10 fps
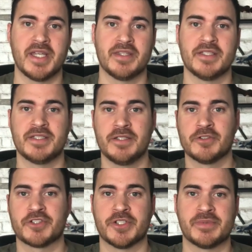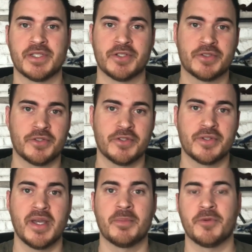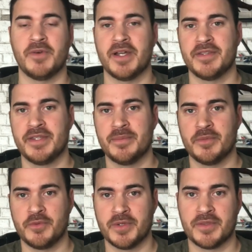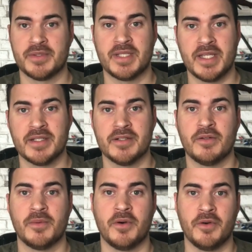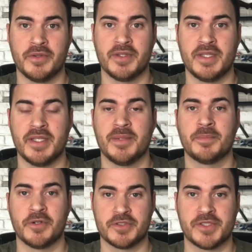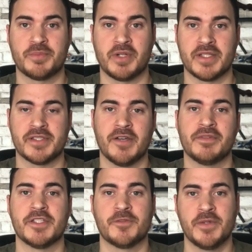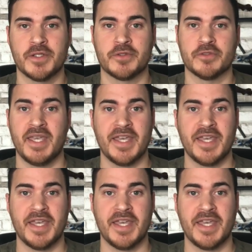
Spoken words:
and the dealerships in turn provide them with data on the purchase price of these vehicles.